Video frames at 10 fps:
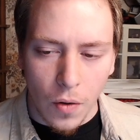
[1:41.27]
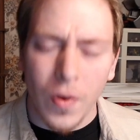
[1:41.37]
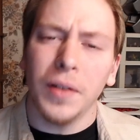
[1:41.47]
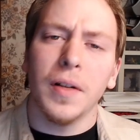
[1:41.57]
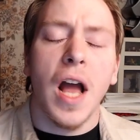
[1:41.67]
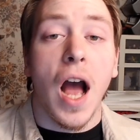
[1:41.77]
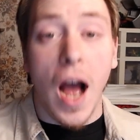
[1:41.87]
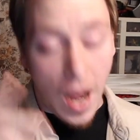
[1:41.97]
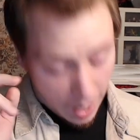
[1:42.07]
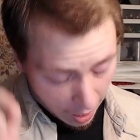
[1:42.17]
Well,
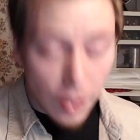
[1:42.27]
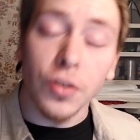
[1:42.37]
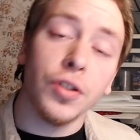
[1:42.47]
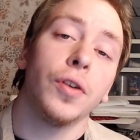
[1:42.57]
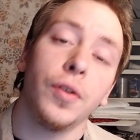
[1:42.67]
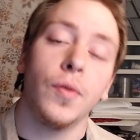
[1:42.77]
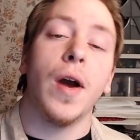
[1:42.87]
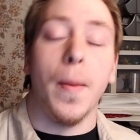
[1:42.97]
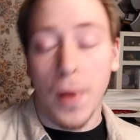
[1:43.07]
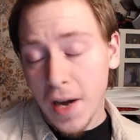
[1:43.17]
I'll show you
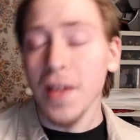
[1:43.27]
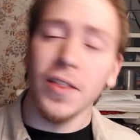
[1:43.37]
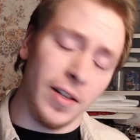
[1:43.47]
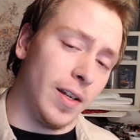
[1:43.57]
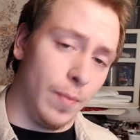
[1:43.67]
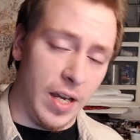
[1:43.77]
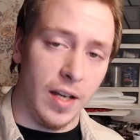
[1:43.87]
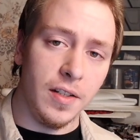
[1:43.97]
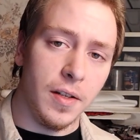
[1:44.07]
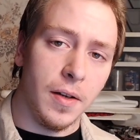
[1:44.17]
a Python
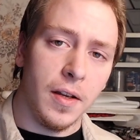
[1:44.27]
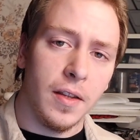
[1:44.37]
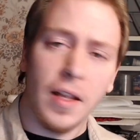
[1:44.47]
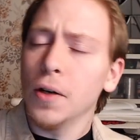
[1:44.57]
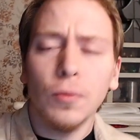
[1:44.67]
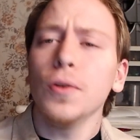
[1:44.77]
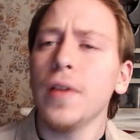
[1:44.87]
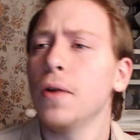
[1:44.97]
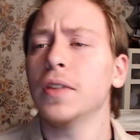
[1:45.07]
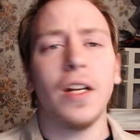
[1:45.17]
command that'll root
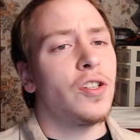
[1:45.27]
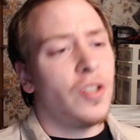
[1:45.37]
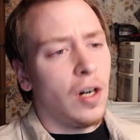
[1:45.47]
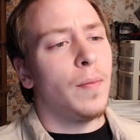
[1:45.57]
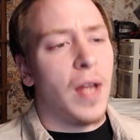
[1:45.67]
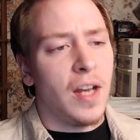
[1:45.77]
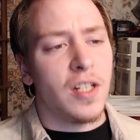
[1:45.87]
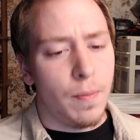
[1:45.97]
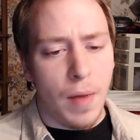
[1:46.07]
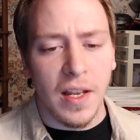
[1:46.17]
out that
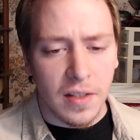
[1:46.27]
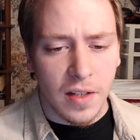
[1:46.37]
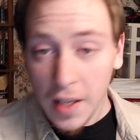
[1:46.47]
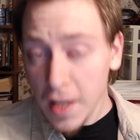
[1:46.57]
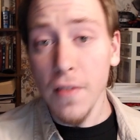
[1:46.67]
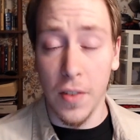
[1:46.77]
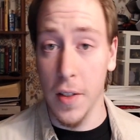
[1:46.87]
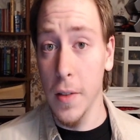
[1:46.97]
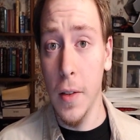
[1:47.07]
sharp-edged pest even